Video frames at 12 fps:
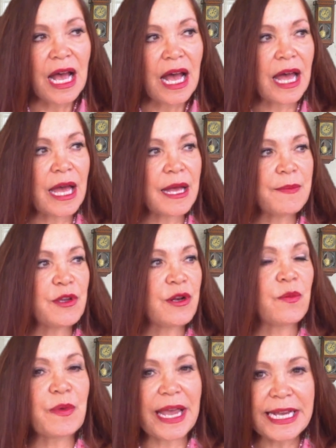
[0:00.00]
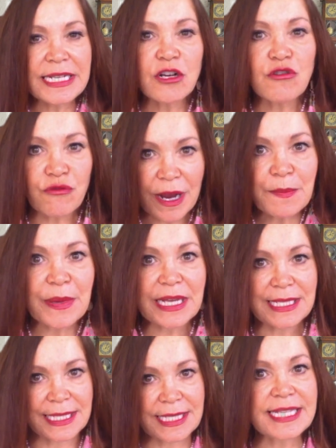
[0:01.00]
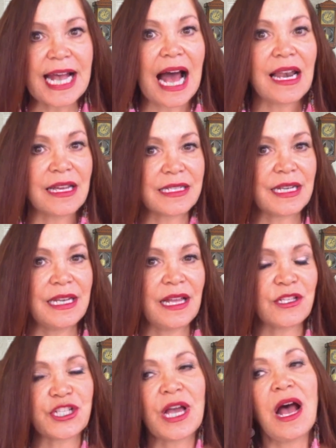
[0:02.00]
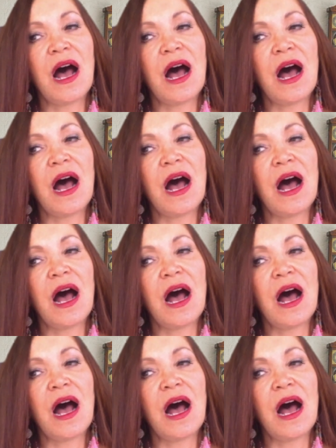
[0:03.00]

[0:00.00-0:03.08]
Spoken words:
Eat a great big salad at lunch.